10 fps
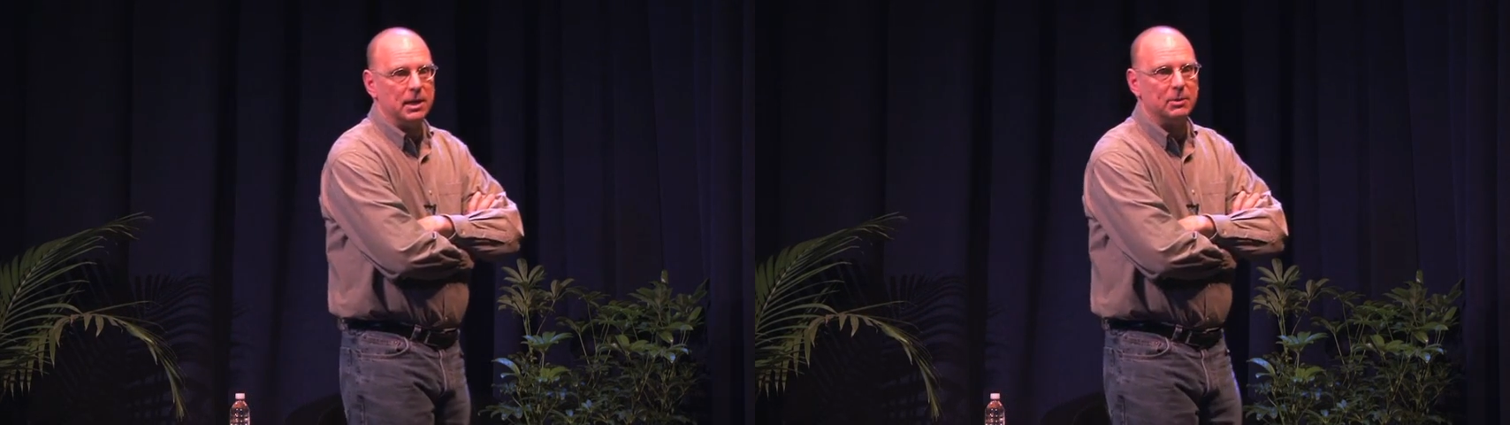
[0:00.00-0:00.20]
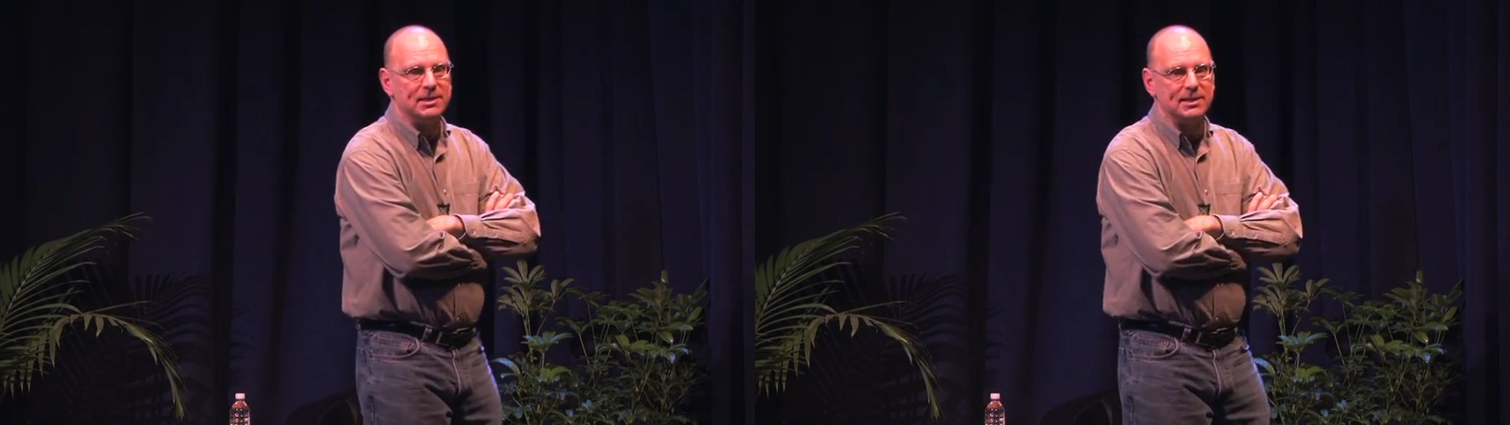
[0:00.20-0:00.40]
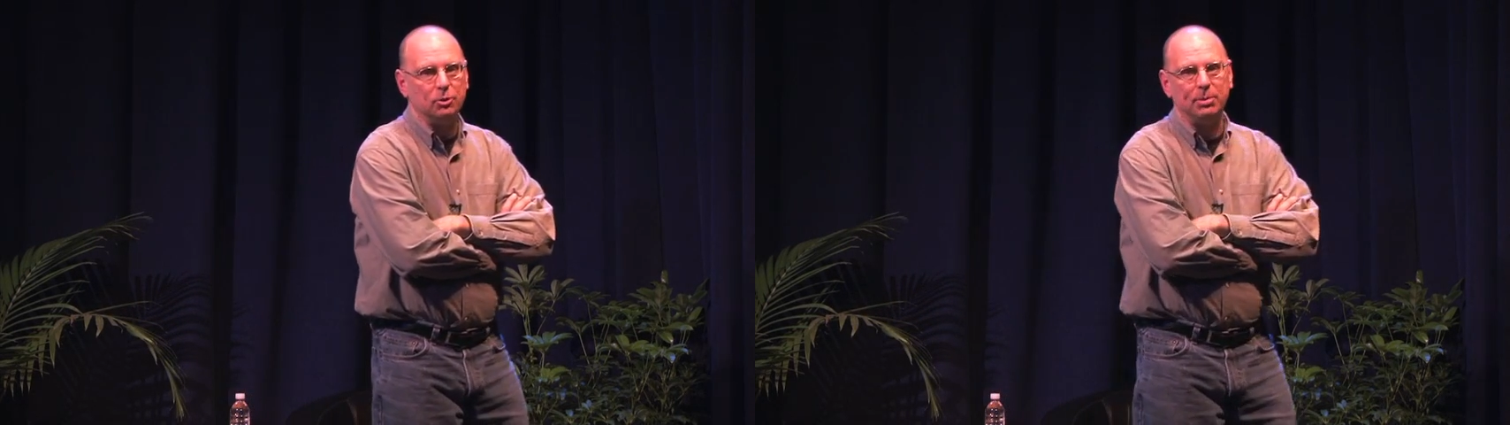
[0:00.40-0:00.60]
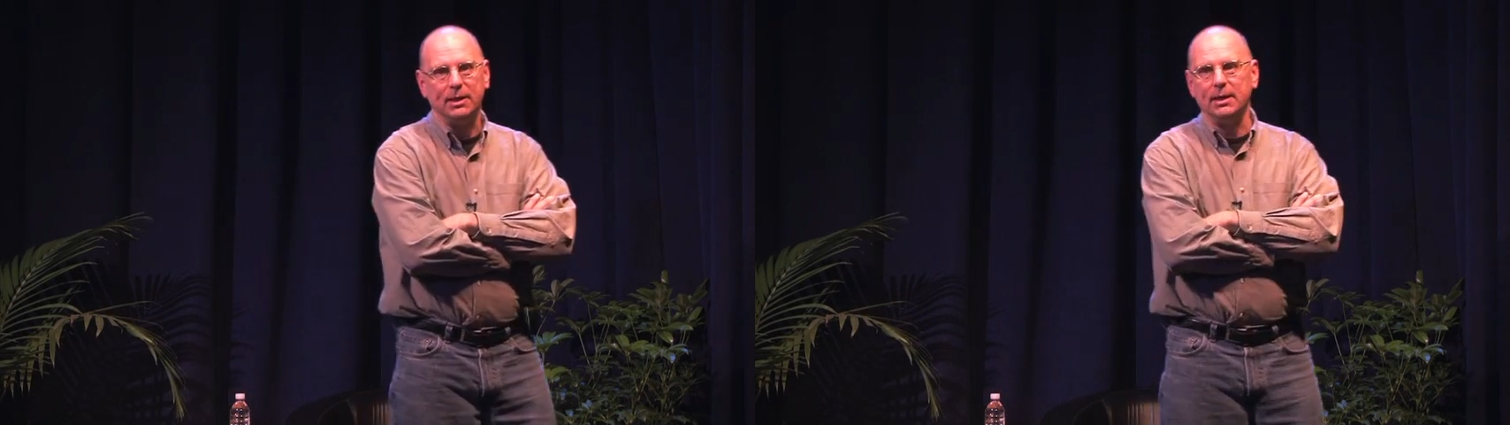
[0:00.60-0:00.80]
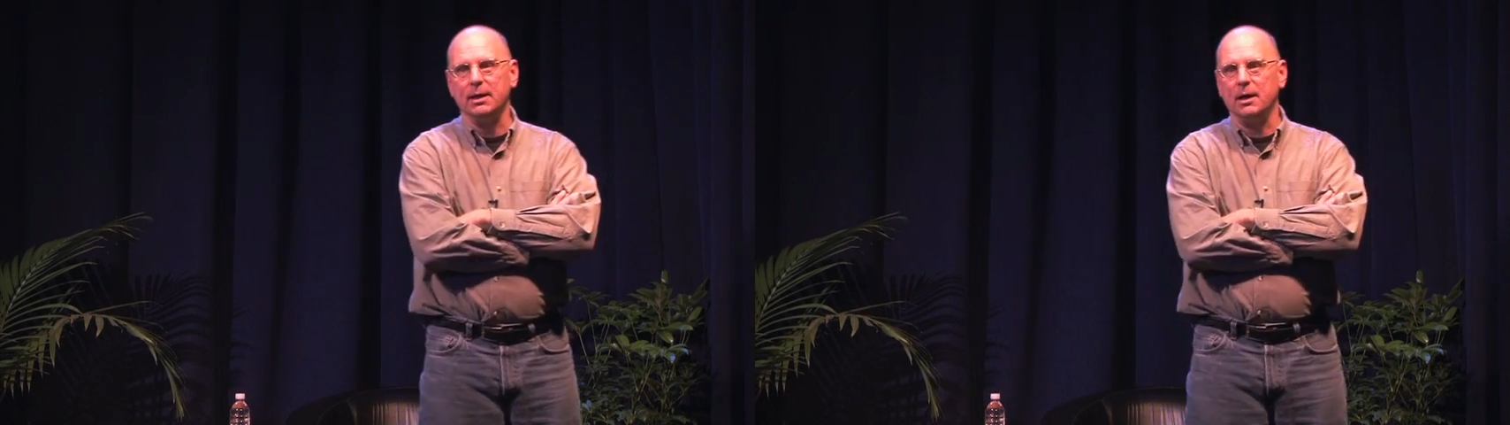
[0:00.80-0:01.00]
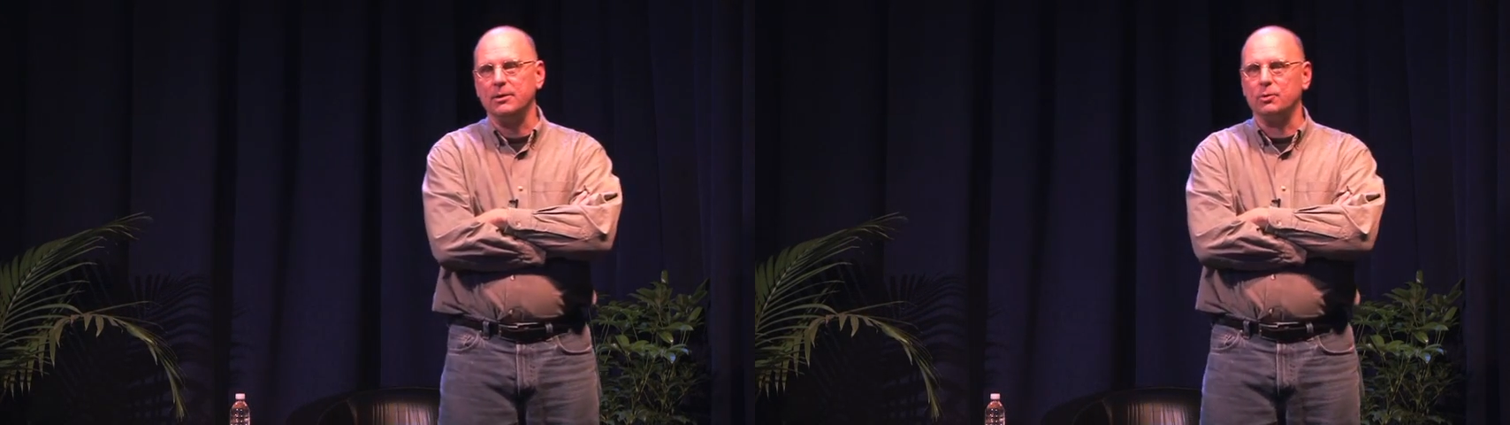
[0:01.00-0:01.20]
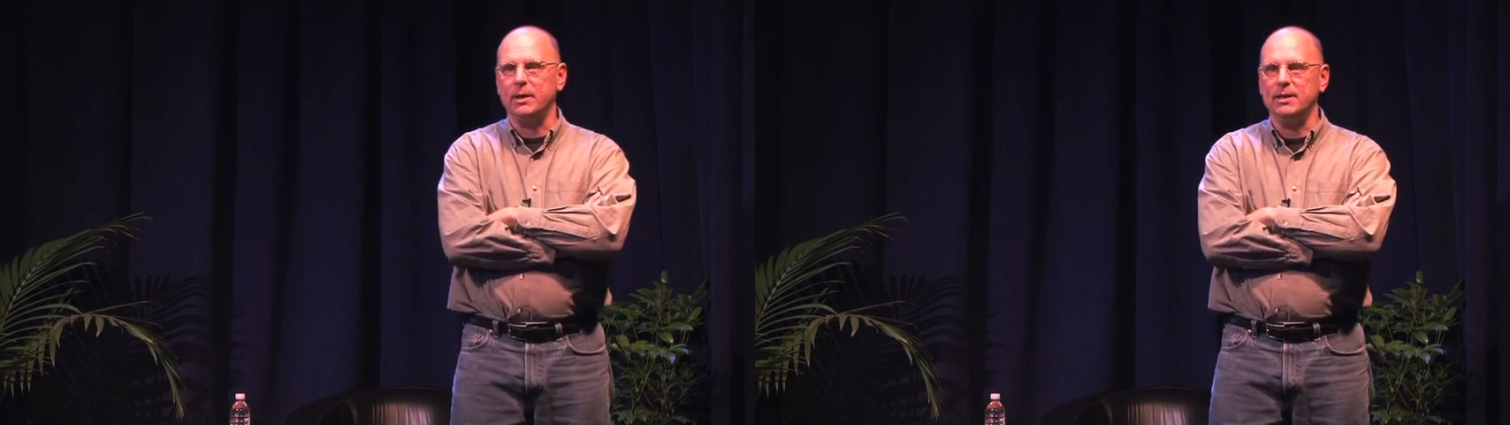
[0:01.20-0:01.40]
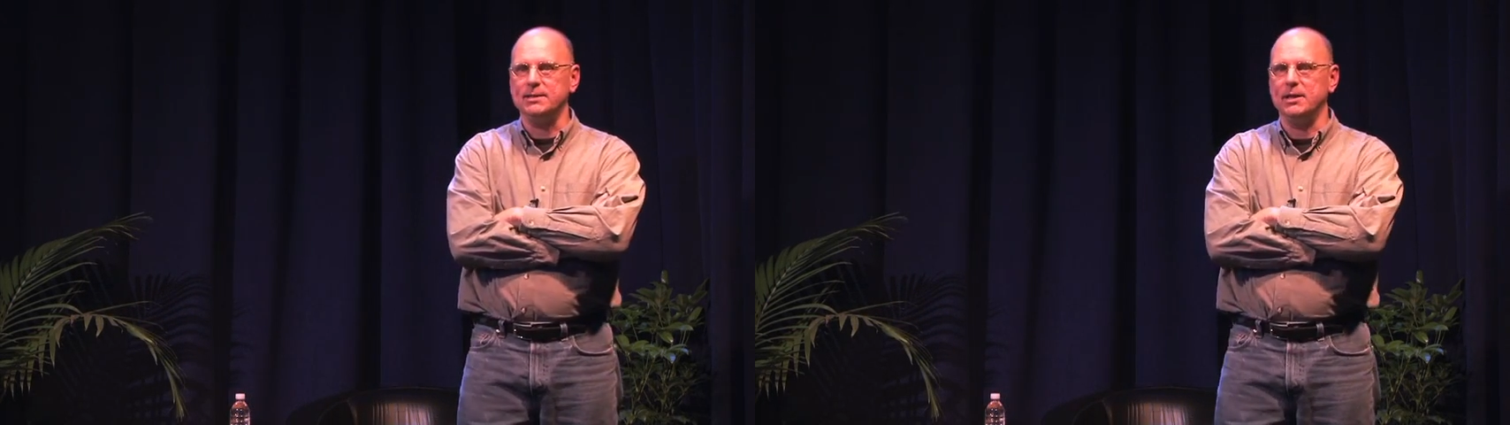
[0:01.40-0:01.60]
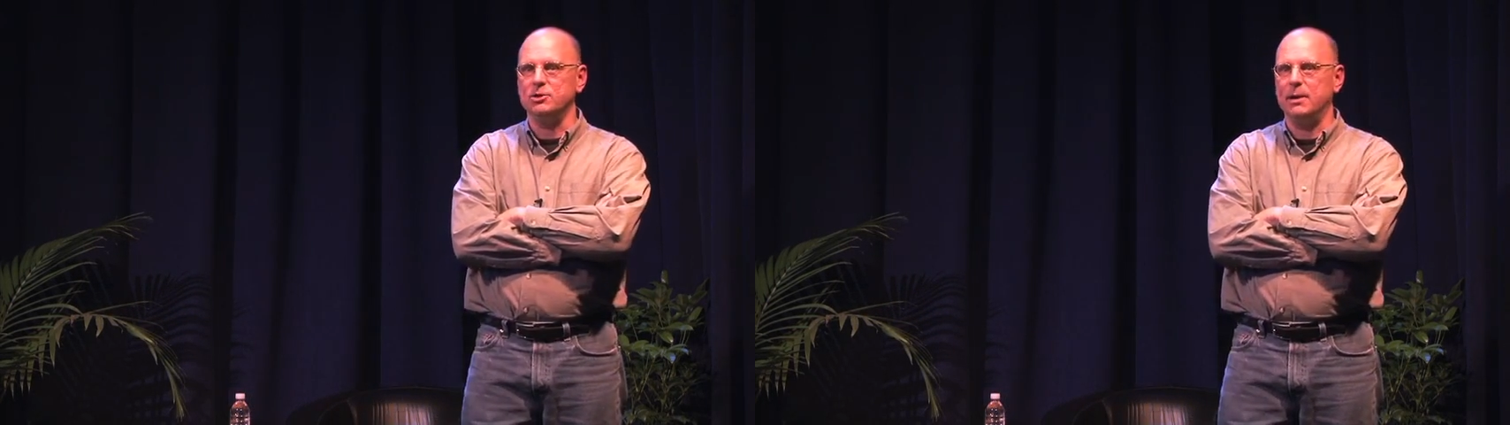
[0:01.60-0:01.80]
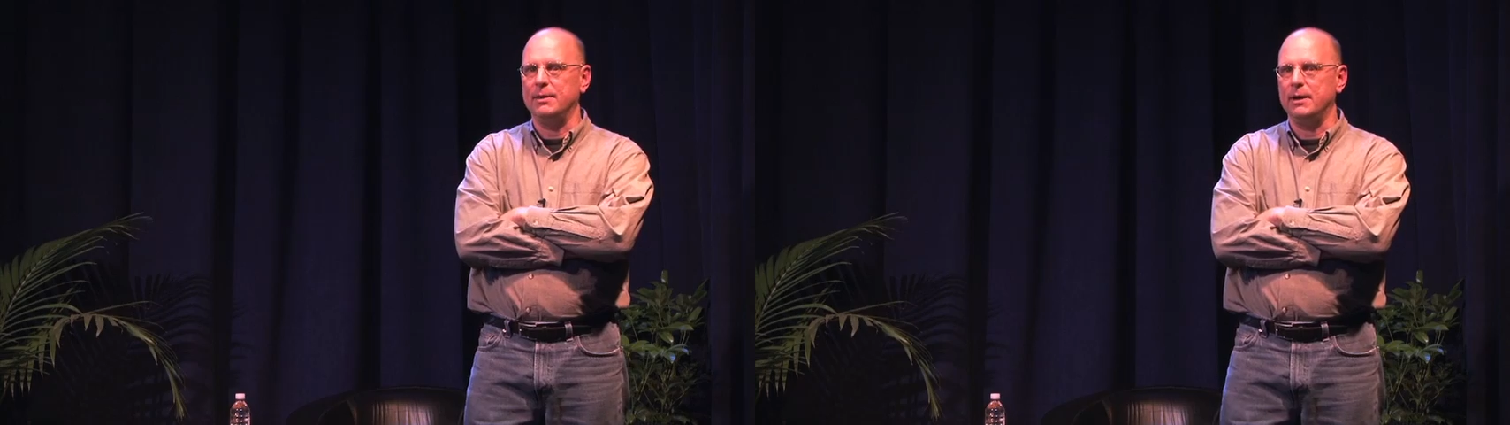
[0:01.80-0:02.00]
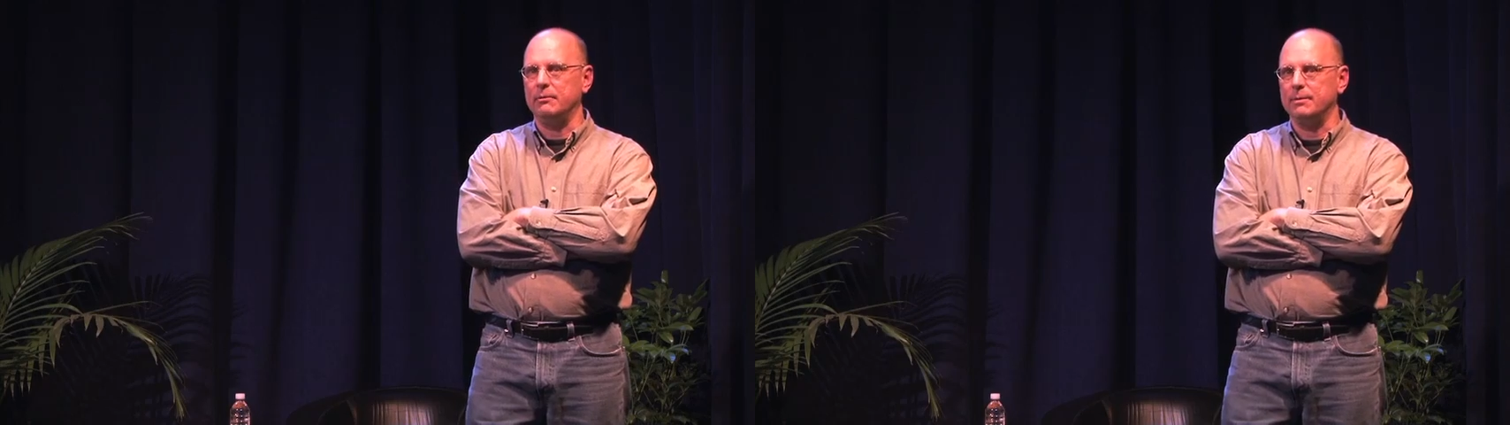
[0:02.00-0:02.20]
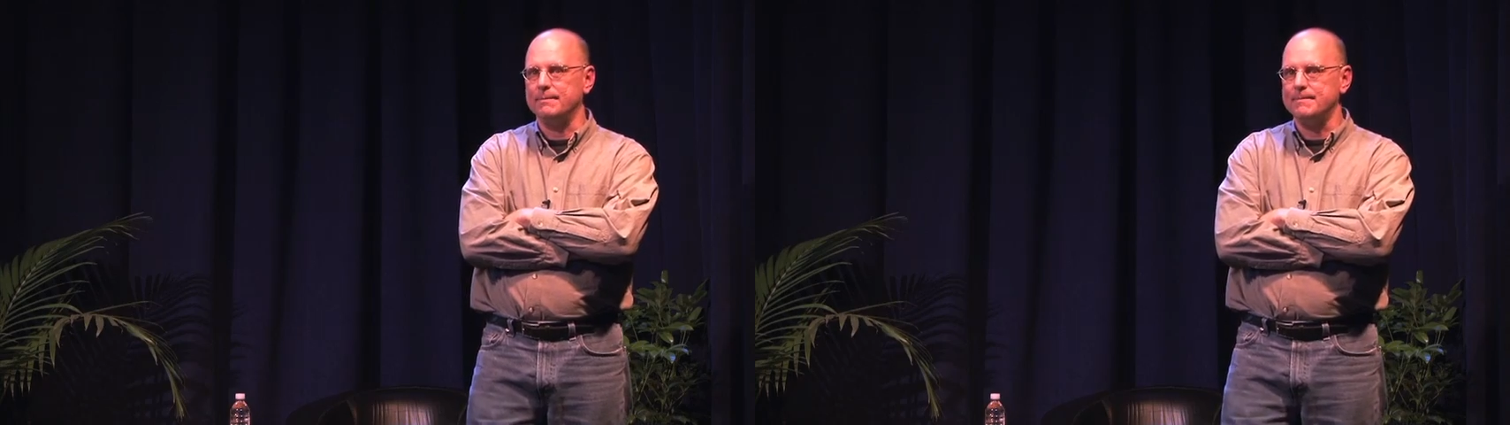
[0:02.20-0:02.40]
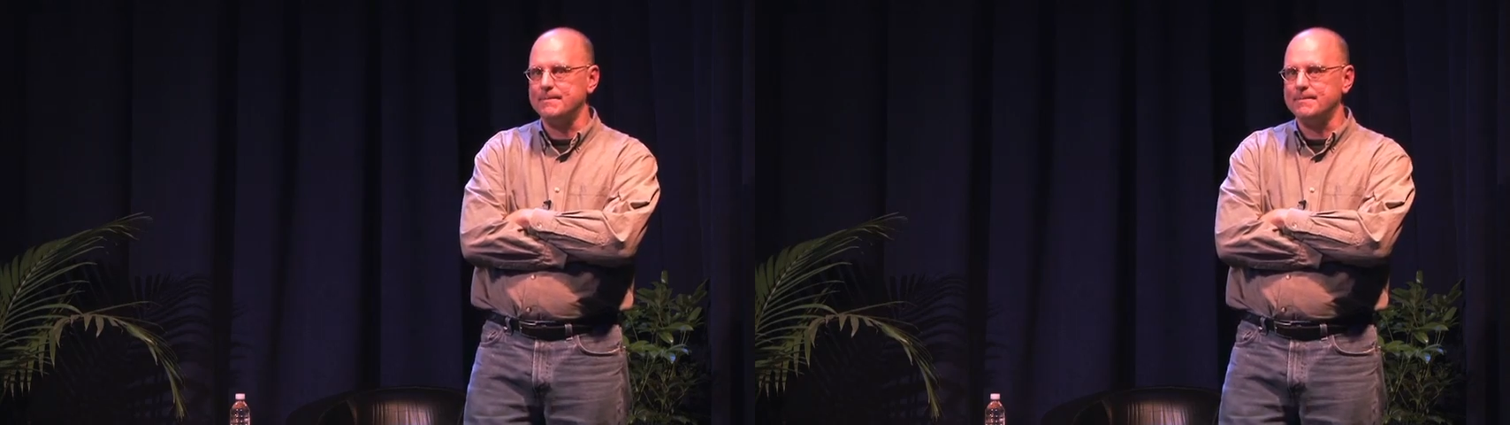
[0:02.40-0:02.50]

it would still be the greatest age of math ever?